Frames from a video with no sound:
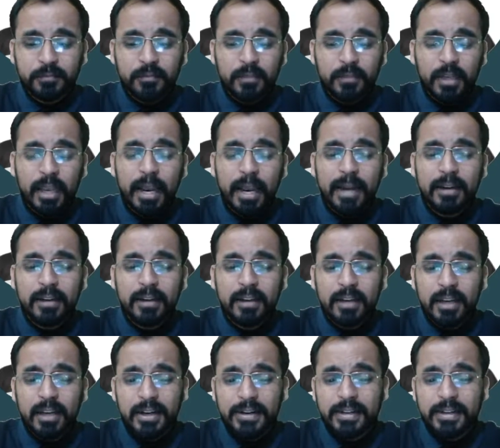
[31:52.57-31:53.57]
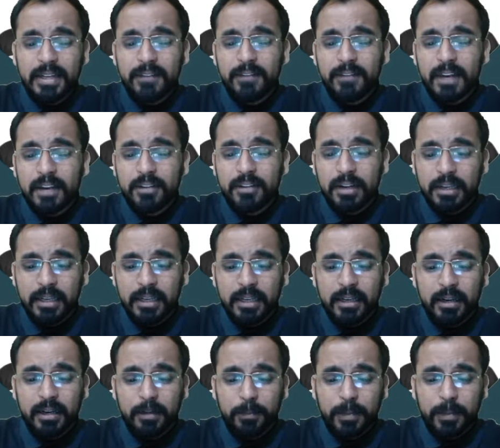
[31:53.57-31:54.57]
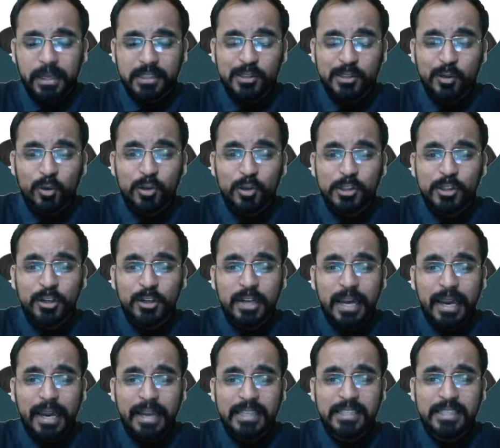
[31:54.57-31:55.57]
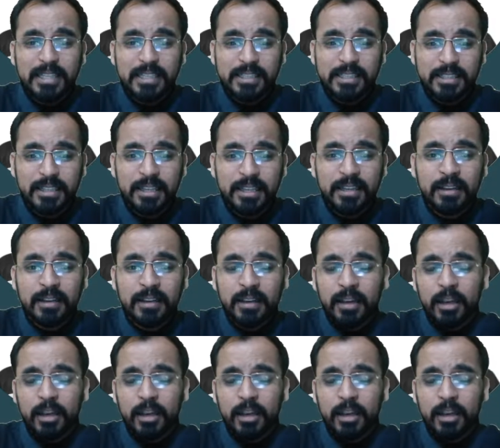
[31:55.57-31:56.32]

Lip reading: And currently we are running a plus course on IELTS listening,